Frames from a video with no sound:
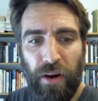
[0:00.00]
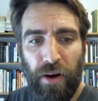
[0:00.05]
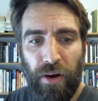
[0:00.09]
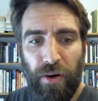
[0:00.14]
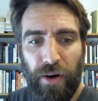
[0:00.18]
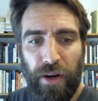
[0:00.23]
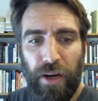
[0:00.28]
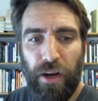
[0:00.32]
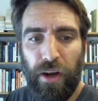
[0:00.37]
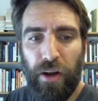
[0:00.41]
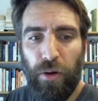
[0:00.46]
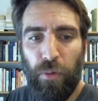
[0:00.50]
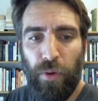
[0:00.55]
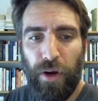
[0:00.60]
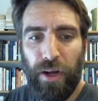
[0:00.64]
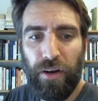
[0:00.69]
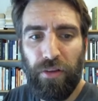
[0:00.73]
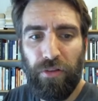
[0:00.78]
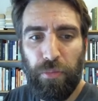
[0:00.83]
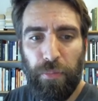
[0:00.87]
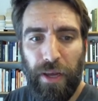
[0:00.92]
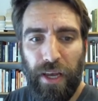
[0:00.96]
or you going to want
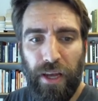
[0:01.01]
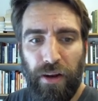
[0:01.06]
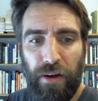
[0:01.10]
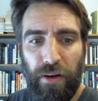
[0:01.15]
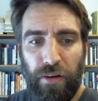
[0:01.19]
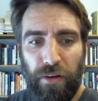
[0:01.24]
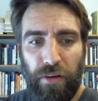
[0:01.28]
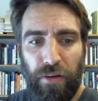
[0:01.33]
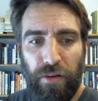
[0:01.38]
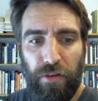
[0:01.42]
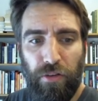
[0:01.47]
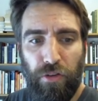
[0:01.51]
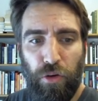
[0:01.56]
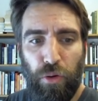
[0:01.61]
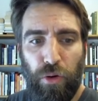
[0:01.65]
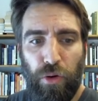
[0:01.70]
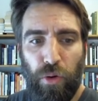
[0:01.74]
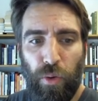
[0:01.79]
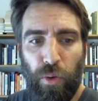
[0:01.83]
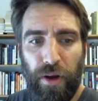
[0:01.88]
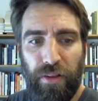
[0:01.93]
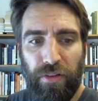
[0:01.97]
to spend two
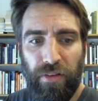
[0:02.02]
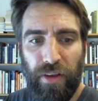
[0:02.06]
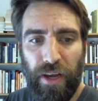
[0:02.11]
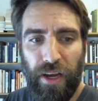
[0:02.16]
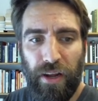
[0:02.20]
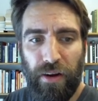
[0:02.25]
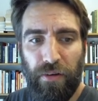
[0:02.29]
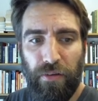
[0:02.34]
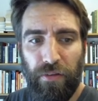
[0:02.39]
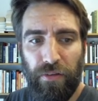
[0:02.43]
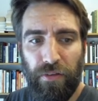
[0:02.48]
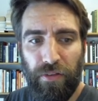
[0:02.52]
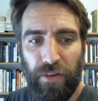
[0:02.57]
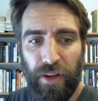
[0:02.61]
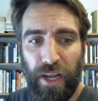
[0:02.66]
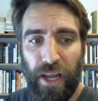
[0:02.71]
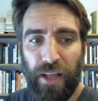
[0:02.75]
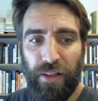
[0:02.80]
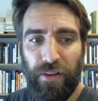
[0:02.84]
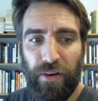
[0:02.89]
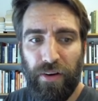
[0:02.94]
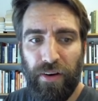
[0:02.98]
coins that
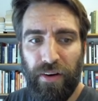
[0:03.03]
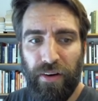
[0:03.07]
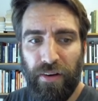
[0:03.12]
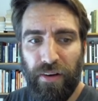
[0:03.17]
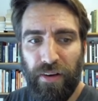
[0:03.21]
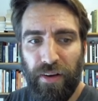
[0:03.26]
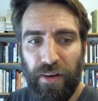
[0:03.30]
together